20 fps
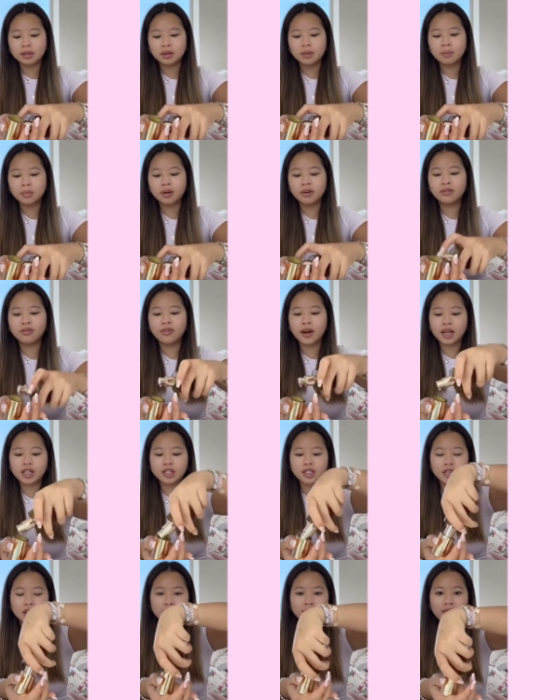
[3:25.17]

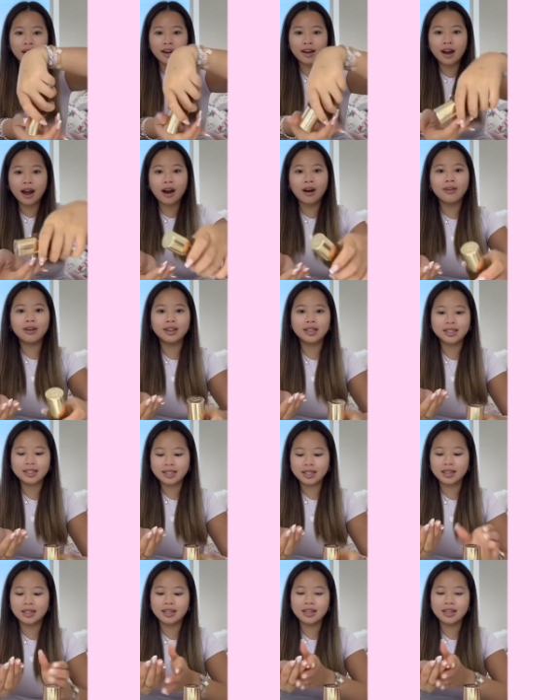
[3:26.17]
perfection right now in the city.